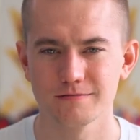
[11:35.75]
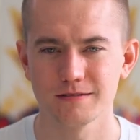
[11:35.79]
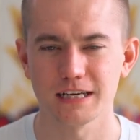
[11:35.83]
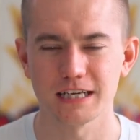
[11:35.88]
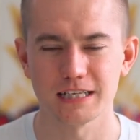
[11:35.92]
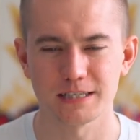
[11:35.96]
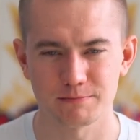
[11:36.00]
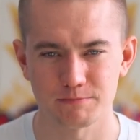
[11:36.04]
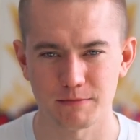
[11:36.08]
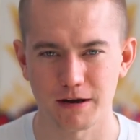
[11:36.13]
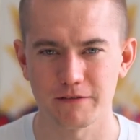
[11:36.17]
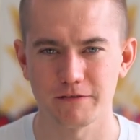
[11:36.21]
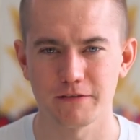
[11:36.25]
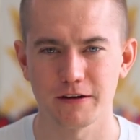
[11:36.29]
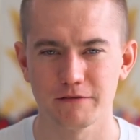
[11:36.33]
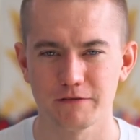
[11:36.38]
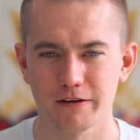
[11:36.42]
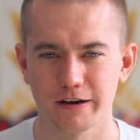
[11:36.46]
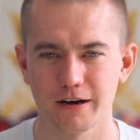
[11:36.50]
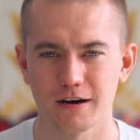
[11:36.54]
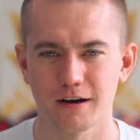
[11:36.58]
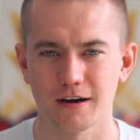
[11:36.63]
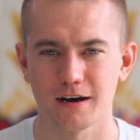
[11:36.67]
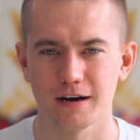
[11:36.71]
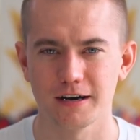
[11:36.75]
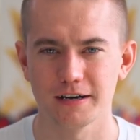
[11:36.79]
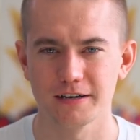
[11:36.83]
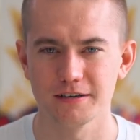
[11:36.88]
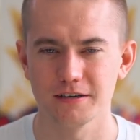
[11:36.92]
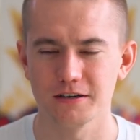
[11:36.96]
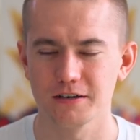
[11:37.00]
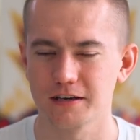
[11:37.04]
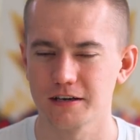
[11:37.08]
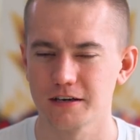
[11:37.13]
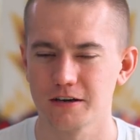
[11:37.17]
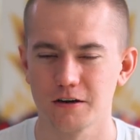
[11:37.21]
It's my favorite car.
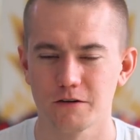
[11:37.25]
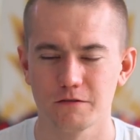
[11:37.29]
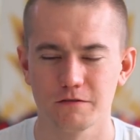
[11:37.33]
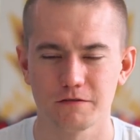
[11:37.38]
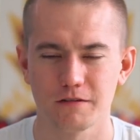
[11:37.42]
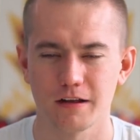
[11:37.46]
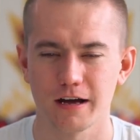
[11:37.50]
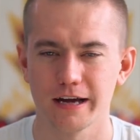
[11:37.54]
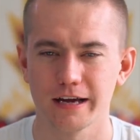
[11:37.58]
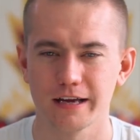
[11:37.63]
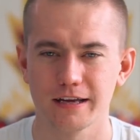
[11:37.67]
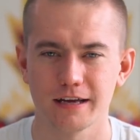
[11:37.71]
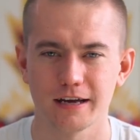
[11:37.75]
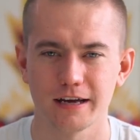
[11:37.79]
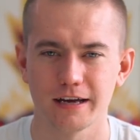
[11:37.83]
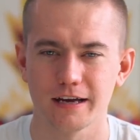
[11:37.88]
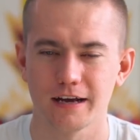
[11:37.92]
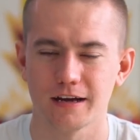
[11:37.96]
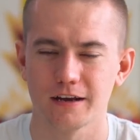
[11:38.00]
You can go fly a kite.